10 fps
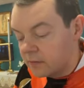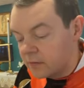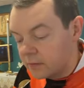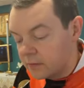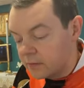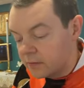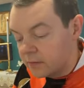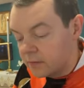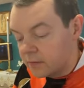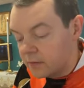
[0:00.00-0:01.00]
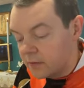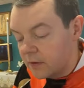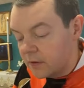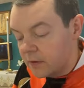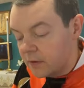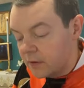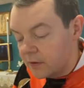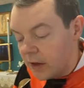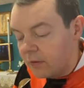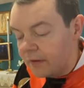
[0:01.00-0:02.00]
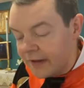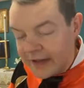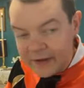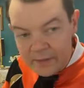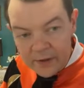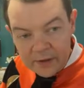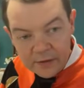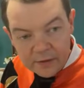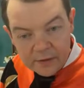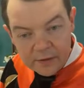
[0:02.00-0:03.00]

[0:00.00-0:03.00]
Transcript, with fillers: Hmm, don't let them.